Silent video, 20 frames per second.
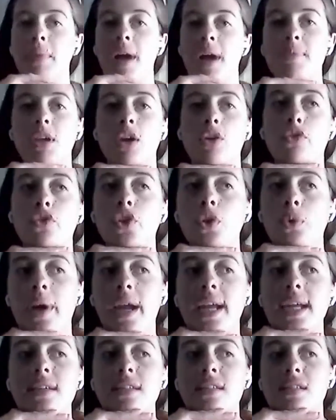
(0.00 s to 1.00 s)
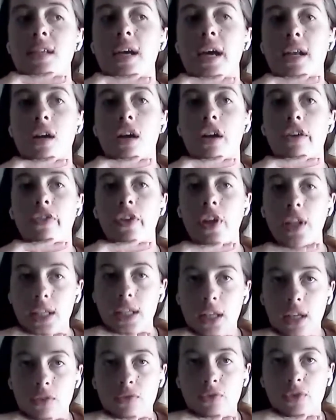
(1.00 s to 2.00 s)
maybe a few weeks, and I fell
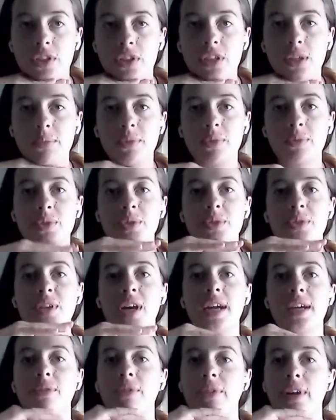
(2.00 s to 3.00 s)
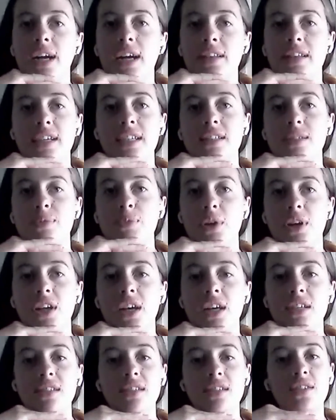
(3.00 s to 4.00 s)
in love with them and was like, wow, these
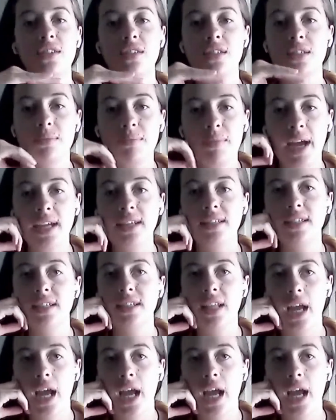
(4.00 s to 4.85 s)
products are just amazing.